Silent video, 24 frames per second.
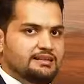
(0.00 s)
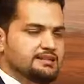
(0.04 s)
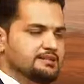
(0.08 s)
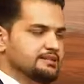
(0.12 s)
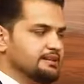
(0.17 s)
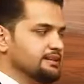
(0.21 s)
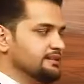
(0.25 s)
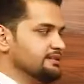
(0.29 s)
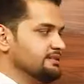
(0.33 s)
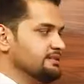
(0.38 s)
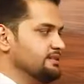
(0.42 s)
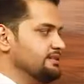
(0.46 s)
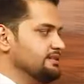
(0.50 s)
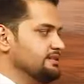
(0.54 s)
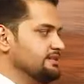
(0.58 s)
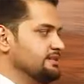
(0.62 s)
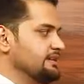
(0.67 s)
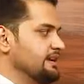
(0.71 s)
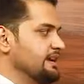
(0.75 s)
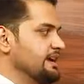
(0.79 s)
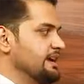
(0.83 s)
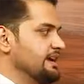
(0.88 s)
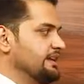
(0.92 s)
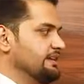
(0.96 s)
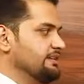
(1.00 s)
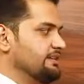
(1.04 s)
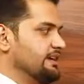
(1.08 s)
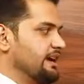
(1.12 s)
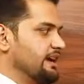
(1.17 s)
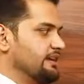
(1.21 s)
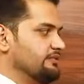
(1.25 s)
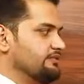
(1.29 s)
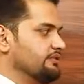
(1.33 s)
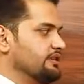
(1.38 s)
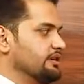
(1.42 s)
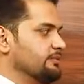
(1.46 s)
this sentence, the
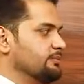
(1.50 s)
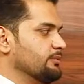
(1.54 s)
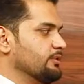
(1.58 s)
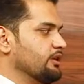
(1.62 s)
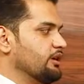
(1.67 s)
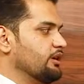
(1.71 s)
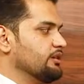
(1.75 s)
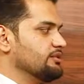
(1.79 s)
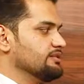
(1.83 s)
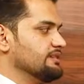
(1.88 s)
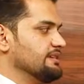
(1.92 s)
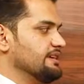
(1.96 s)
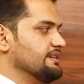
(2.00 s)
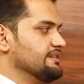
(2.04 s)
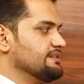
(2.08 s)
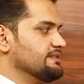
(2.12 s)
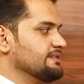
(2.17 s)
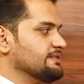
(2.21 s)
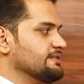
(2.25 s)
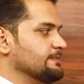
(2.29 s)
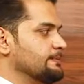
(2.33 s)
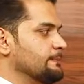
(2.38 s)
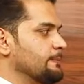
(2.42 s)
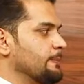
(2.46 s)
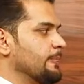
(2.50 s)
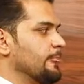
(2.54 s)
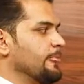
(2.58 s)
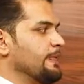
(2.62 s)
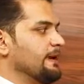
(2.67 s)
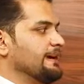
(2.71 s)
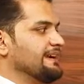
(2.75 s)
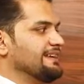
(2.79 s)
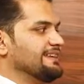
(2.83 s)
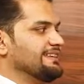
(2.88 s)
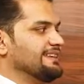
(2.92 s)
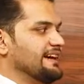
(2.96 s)
adverb clause is
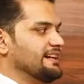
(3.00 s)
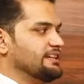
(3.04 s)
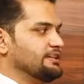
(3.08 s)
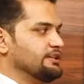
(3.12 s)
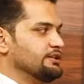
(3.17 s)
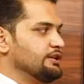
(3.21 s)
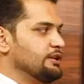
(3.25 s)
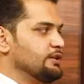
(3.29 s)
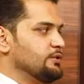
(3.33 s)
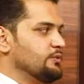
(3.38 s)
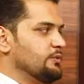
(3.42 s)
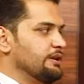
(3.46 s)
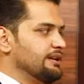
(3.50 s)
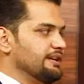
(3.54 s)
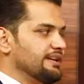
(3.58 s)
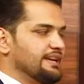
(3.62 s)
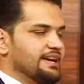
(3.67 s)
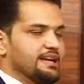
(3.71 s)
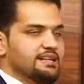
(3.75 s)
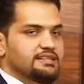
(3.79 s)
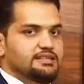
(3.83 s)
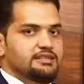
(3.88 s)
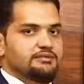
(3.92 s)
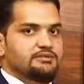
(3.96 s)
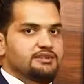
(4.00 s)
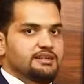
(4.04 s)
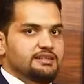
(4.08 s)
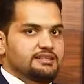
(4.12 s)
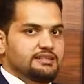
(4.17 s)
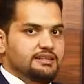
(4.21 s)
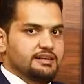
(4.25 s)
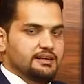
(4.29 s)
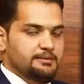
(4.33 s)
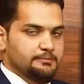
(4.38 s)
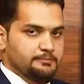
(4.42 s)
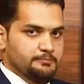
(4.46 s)
that no one can
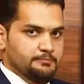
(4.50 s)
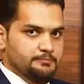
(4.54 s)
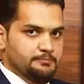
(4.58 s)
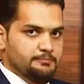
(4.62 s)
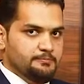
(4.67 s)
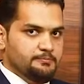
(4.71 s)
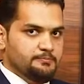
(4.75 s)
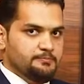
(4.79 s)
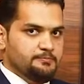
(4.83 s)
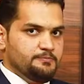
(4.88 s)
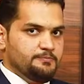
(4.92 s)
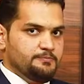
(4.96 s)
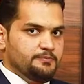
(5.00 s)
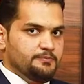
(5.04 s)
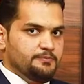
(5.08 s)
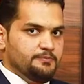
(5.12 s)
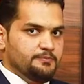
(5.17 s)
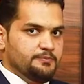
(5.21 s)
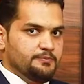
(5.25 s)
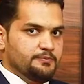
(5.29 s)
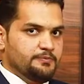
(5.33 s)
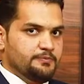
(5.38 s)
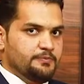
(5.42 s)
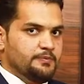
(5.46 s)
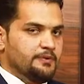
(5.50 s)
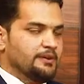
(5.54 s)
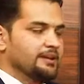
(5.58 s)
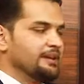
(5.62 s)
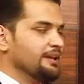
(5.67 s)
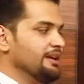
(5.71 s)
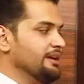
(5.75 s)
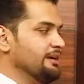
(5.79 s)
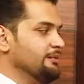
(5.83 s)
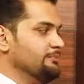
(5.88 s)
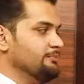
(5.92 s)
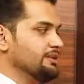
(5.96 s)
defeat him.
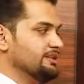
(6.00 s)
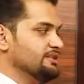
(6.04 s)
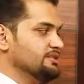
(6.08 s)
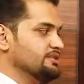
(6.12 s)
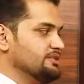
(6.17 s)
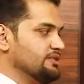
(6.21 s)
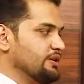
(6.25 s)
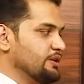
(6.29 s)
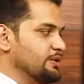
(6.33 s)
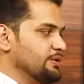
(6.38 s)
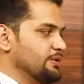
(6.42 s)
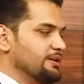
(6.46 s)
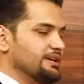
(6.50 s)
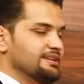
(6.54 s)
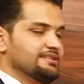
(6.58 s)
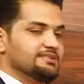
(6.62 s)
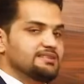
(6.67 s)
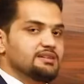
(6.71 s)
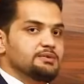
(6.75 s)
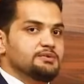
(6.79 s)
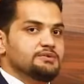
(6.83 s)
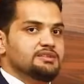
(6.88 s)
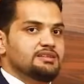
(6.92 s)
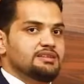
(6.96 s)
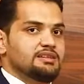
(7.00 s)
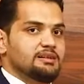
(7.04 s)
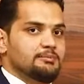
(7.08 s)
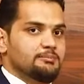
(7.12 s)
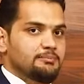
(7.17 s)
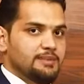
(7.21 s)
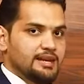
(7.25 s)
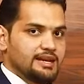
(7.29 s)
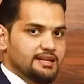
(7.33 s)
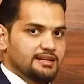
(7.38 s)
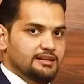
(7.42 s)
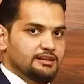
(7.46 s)
But so is used in the
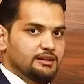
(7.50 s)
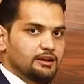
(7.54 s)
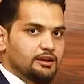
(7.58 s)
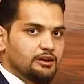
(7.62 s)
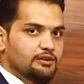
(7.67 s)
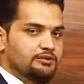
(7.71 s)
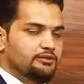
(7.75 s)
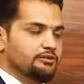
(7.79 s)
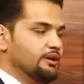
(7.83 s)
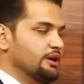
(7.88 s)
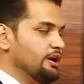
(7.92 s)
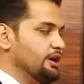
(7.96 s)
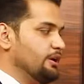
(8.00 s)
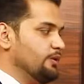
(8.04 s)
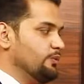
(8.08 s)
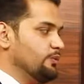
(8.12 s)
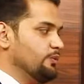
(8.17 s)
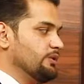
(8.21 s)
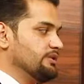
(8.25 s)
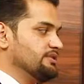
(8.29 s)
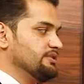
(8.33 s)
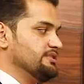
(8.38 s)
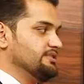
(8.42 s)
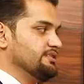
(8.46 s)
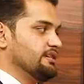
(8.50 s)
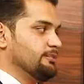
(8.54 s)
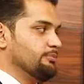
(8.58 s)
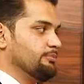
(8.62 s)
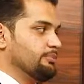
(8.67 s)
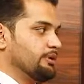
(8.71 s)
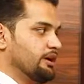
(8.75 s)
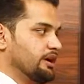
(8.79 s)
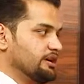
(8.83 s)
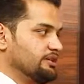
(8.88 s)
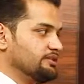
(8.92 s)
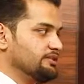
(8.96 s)
main clause, which is
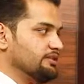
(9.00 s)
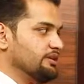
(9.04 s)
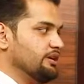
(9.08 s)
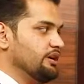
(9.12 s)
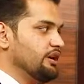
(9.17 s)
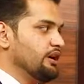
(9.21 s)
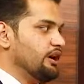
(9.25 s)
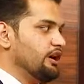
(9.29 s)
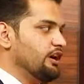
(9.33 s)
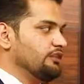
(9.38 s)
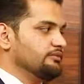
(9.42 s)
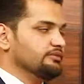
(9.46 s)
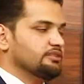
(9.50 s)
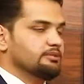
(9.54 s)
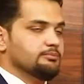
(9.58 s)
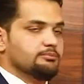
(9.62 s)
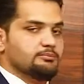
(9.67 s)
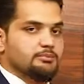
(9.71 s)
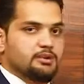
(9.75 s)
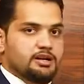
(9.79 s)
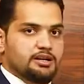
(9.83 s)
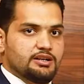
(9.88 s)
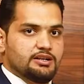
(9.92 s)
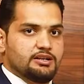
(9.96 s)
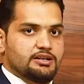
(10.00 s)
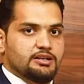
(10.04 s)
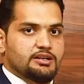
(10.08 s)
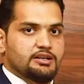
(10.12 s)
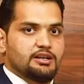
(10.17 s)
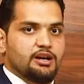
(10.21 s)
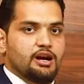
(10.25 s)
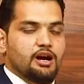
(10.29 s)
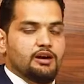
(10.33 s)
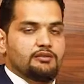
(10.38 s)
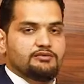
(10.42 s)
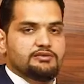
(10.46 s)
a part of the
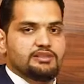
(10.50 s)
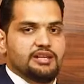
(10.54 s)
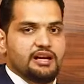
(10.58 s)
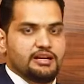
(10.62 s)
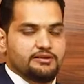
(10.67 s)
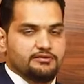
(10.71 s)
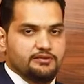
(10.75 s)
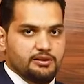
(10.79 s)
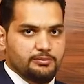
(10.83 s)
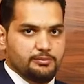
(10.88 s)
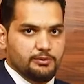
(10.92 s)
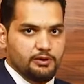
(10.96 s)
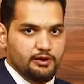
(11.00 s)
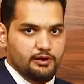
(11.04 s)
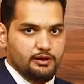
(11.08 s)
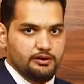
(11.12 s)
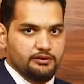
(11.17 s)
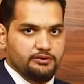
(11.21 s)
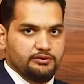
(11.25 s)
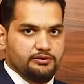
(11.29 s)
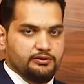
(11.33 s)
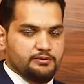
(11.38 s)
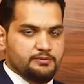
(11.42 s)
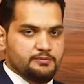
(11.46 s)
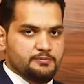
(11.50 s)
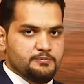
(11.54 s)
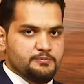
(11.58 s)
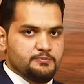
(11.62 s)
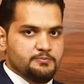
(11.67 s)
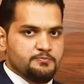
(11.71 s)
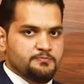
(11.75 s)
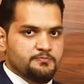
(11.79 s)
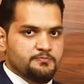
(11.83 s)
marker of the adverb clause.